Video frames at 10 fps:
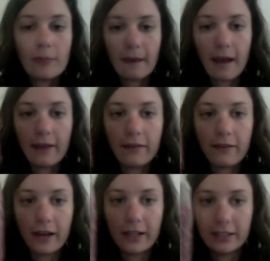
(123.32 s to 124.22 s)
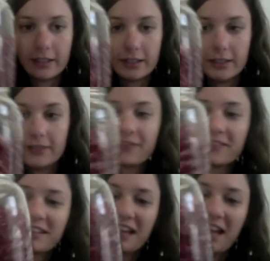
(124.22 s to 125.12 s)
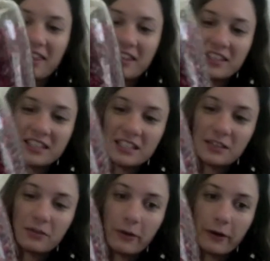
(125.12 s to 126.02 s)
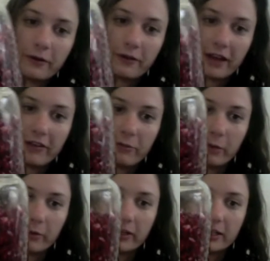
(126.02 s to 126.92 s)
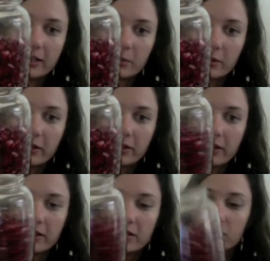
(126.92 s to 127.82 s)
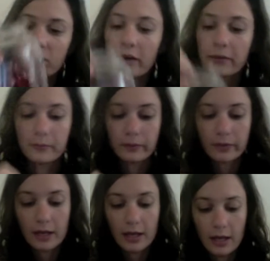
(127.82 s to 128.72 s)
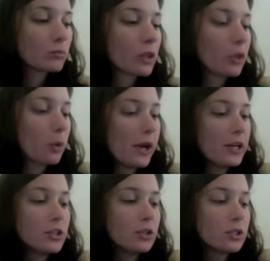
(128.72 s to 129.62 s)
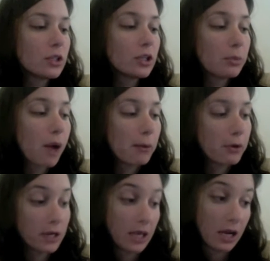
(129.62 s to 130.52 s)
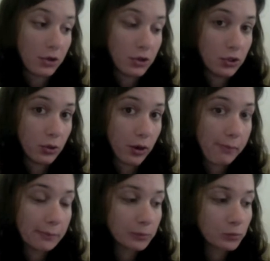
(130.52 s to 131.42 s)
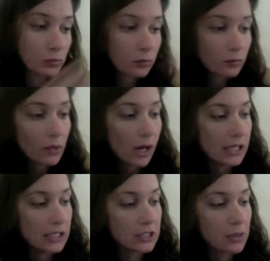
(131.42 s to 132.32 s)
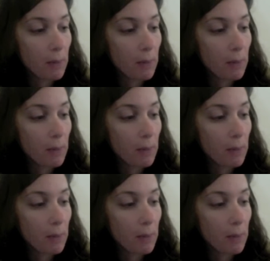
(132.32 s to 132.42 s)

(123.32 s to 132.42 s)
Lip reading: I've gotten, I think this is 4 or 5 pomegranates worth in this jar. The way to choose a good pomegranate at the store is